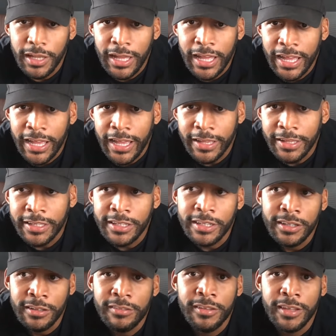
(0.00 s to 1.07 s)
I get
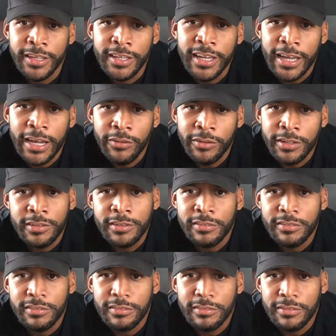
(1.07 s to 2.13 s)
a say in how it
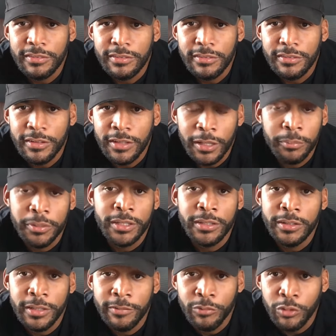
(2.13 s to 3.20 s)
is. Mm-hmm. I
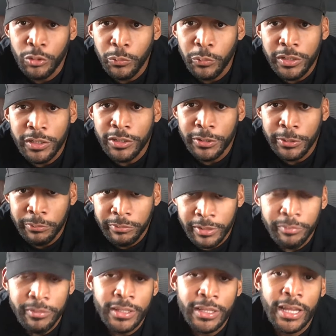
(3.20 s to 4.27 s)
mean, if you want to do
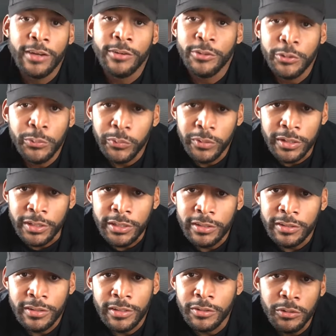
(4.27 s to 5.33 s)
something how you want
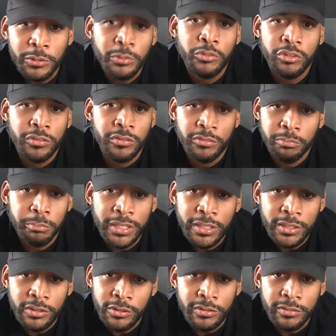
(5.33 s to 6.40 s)
it, then you just make
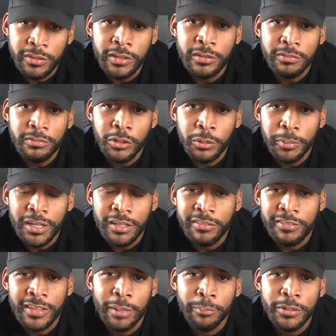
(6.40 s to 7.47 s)
it yourself. Nobody's
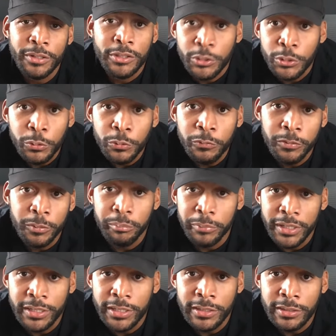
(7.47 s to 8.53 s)
stopping you from
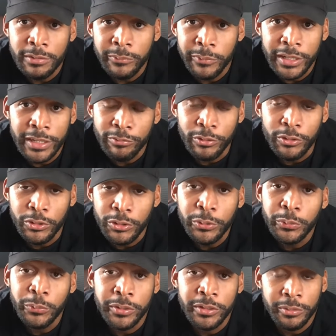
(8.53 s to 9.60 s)
making whatever
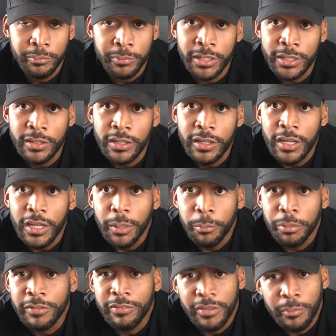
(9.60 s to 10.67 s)
you want to make.
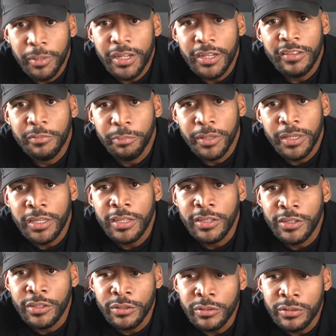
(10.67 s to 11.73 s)
But if somebody's paying
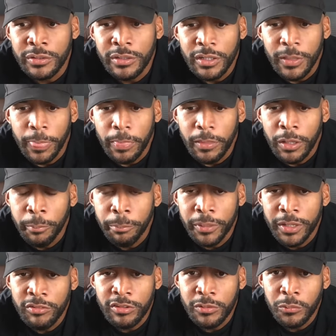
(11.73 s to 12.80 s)
you a
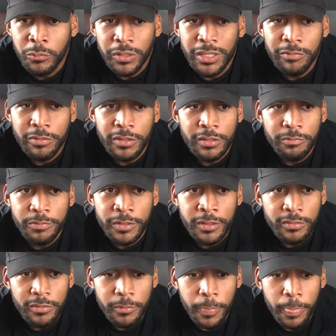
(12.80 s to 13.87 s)
budget, even if
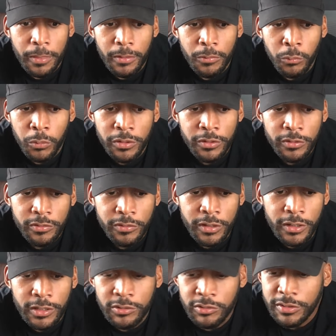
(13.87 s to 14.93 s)
it's whether it's
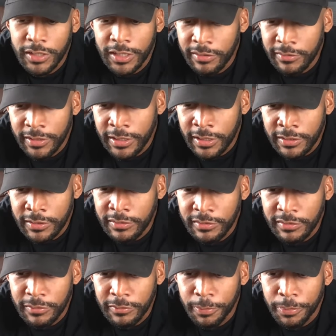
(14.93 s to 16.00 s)
$100,000